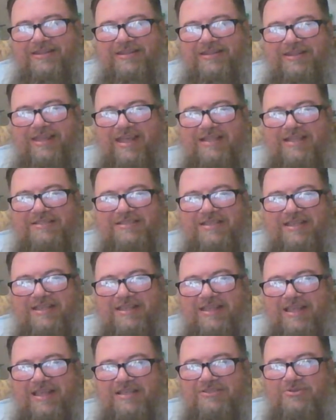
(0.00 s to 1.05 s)

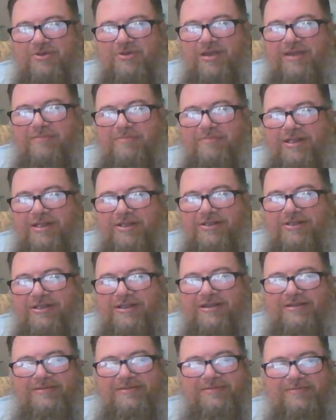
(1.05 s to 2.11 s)
That's right, Barry.
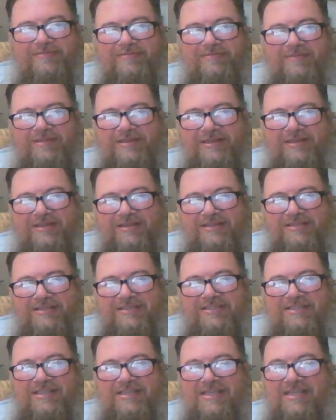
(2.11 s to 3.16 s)

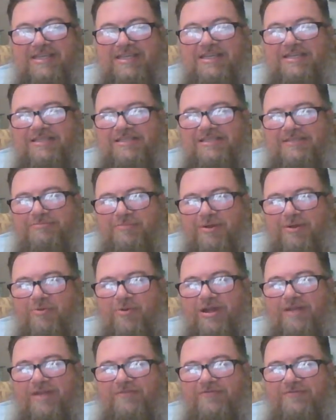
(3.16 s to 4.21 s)
Jeez, my
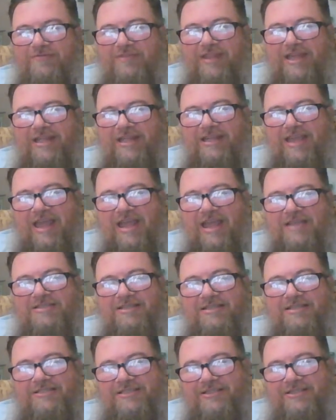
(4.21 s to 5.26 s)
wife like acts
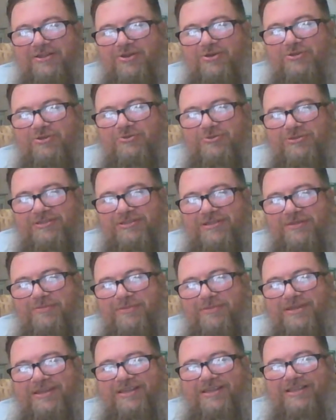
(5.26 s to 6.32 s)
like she knows where
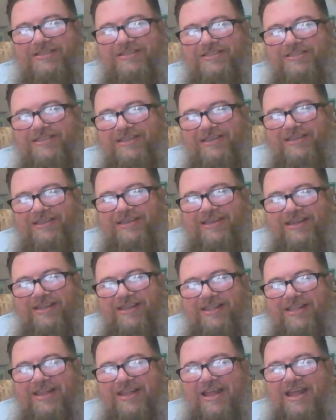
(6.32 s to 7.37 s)
something is.
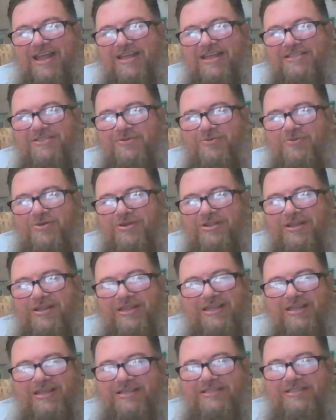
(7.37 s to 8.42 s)
When I ask her where it
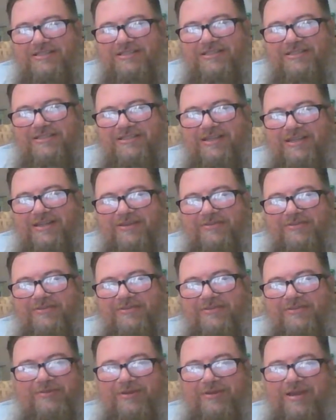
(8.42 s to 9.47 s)
is, she's like,
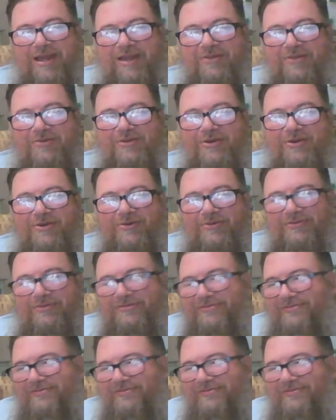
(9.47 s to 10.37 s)
I don't know.